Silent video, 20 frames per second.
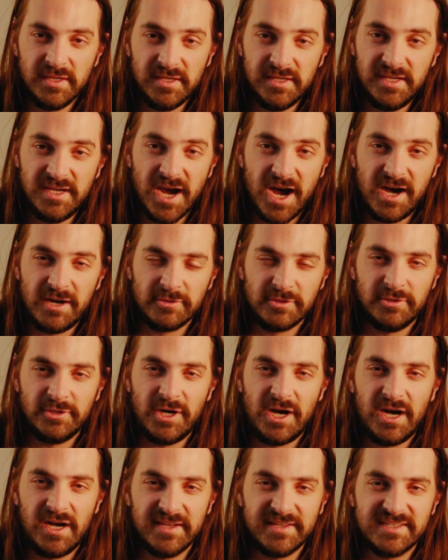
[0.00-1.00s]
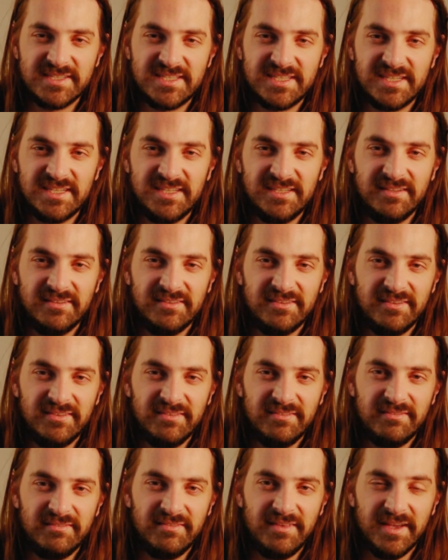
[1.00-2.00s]
goggle odyssey
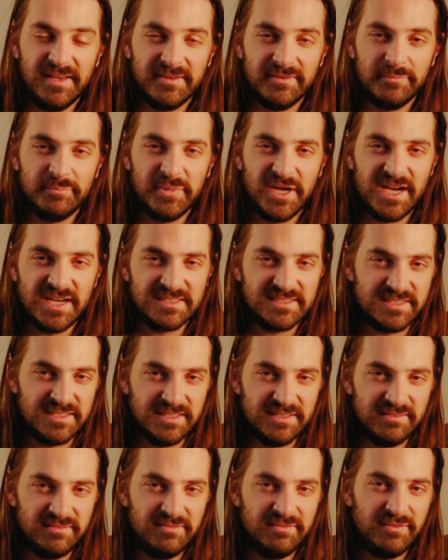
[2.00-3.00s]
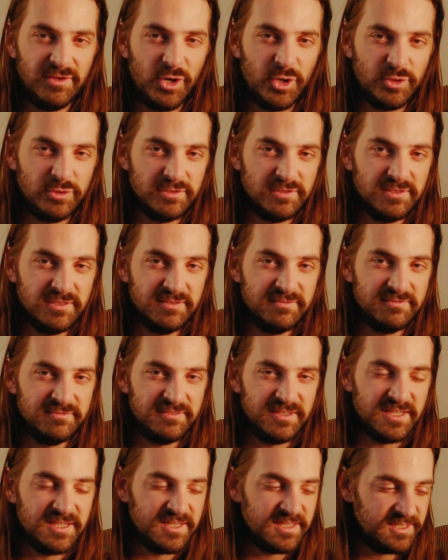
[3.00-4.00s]
and unboxing all
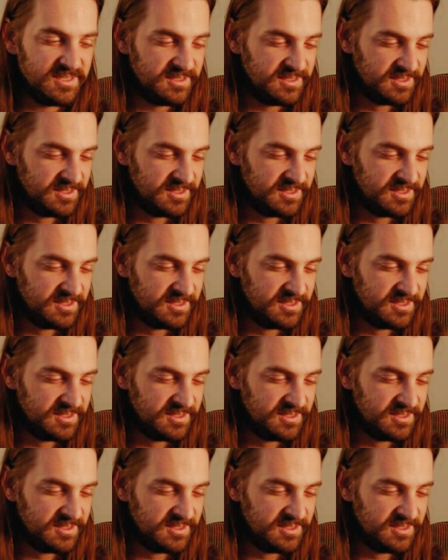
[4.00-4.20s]
of